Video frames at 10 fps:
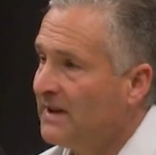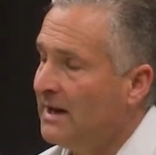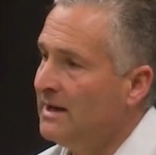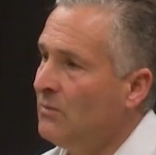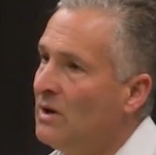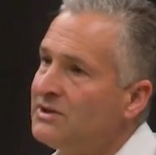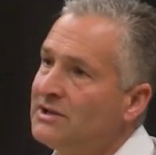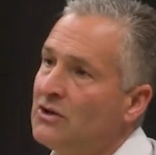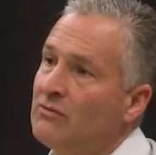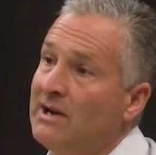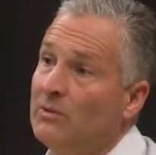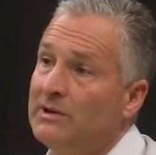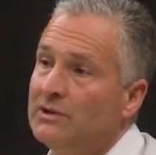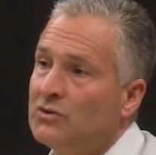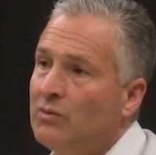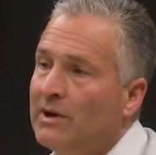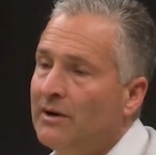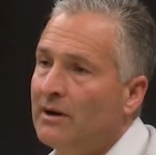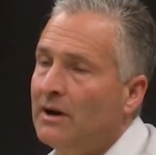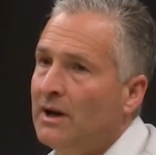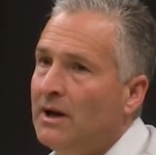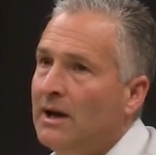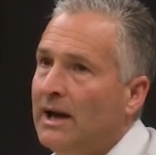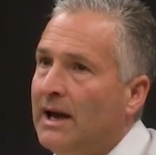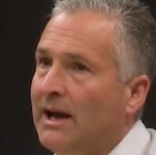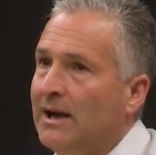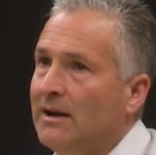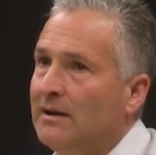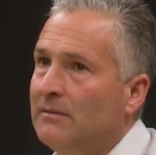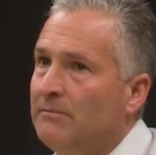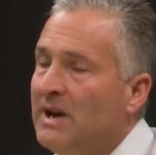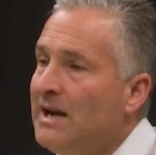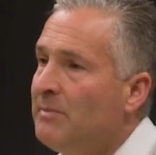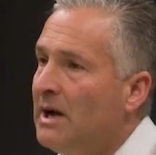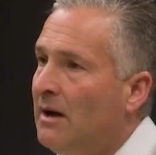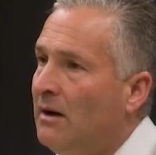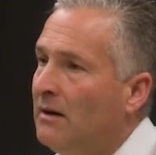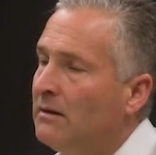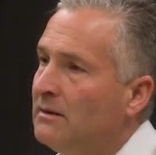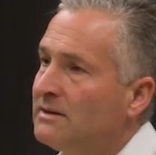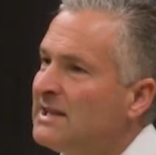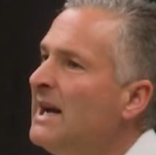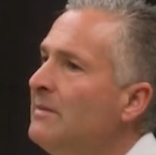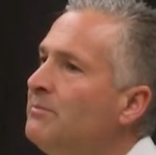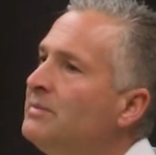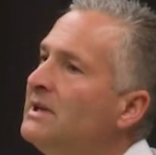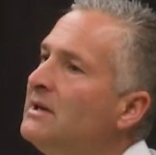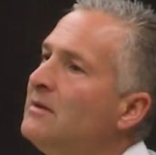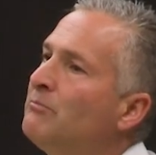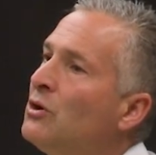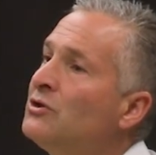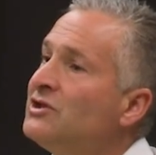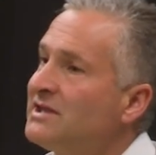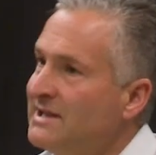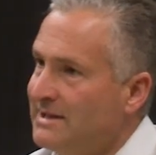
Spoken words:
and he wants to create within Twitter a PayPal type purchasing